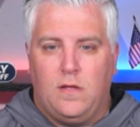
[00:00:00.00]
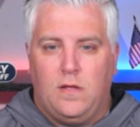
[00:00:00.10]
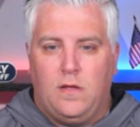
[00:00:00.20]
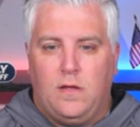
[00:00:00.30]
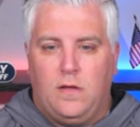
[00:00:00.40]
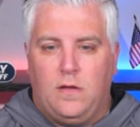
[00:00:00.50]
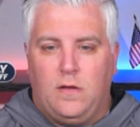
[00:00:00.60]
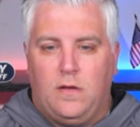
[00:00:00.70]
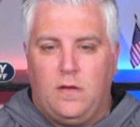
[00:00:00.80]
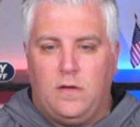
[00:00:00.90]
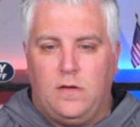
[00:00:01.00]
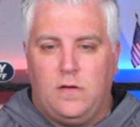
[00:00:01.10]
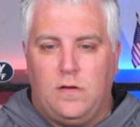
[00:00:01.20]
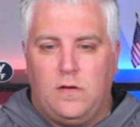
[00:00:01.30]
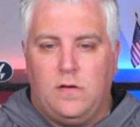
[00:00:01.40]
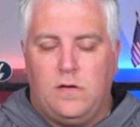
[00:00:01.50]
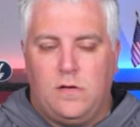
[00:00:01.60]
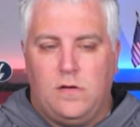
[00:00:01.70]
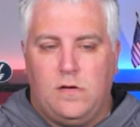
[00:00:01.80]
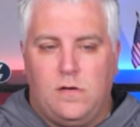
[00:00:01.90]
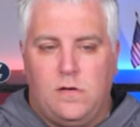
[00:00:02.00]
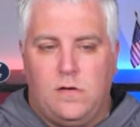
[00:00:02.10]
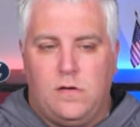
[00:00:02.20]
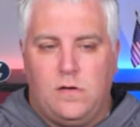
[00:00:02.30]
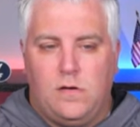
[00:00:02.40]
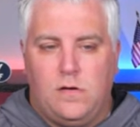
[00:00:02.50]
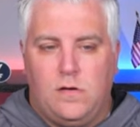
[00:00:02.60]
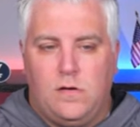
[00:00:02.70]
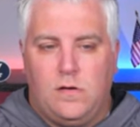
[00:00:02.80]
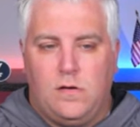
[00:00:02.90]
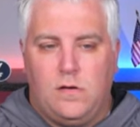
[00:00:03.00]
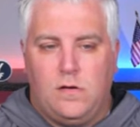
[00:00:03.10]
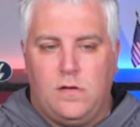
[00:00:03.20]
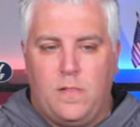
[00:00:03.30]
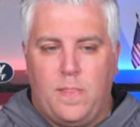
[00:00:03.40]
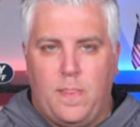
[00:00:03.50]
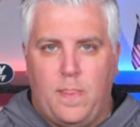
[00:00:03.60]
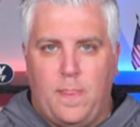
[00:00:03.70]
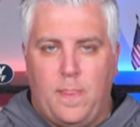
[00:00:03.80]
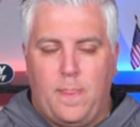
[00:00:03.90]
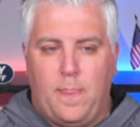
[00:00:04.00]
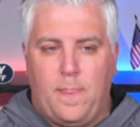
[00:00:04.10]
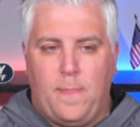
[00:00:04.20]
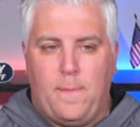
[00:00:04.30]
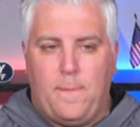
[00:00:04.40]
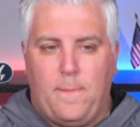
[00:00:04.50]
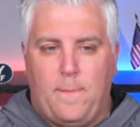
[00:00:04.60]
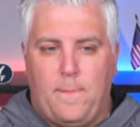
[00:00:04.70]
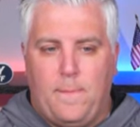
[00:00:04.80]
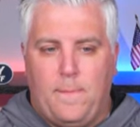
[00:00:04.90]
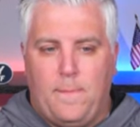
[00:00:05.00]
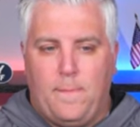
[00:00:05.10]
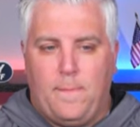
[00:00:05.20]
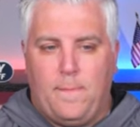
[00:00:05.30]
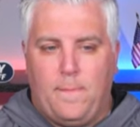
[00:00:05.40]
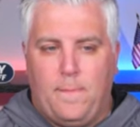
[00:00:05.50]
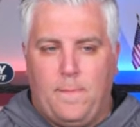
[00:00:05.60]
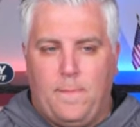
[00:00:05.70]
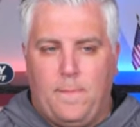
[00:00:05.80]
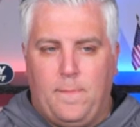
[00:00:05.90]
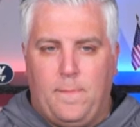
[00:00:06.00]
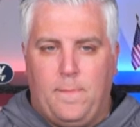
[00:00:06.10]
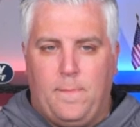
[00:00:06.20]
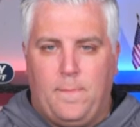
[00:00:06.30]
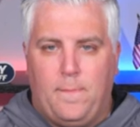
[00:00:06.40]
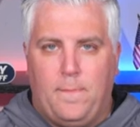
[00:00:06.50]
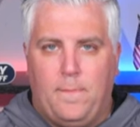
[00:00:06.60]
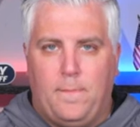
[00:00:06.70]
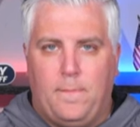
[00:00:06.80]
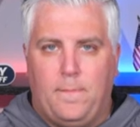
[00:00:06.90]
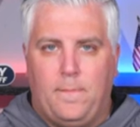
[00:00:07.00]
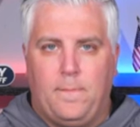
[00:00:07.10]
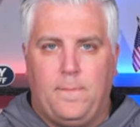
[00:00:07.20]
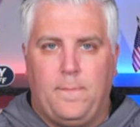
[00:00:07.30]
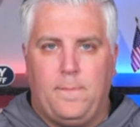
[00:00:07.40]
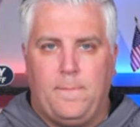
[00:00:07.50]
The person shown says nothing.